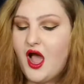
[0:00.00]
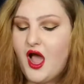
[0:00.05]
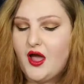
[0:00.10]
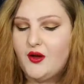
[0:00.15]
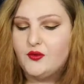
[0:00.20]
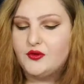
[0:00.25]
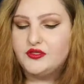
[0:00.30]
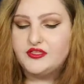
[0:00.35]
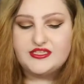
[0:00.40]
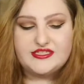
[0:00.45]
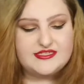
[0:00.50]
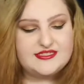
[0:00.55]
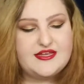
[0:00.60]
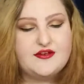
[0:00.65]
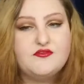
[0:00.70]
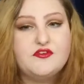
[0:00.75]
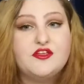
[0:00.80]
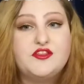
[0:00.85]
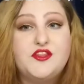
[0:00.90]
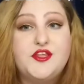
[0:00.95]
I will list
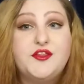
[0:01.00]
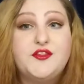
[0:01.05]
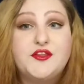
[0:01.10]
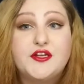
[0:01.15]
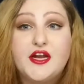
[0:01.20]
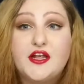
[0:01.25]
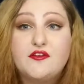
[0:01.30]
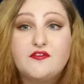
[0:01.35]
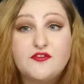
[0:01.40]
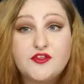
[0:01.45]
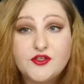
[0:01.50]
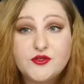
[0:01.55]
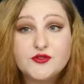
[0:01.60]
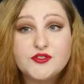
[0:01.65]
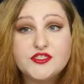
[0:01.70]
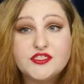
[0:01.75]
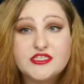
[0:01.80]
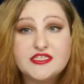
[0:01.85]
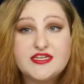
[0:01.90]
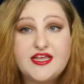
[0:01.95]
everything that I've
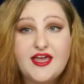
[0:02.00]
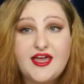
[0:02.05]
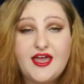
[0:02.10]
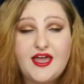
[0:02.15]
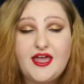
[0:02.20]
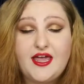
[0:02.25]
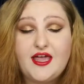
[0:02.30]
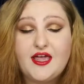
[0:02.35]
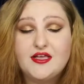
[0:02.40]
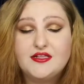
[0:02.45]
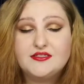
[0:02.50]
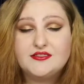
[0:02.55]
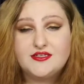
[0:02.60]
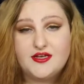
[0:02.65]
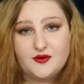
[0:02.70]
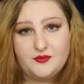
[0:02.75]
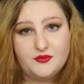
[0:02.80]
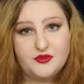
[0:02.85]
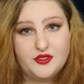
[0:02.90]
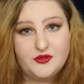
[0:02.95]
used today
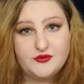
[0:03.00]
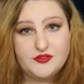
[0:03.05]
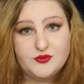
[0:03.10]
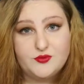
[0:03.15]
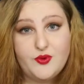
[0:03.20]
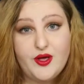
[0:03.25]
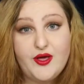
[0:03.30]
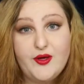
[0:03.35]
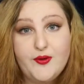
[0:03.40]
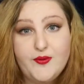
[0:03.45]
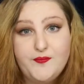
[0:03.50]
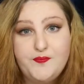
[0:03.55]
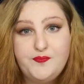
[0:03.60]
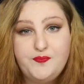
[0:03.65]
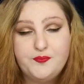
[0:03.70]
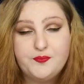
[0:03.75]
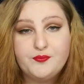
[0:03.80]
down below as well.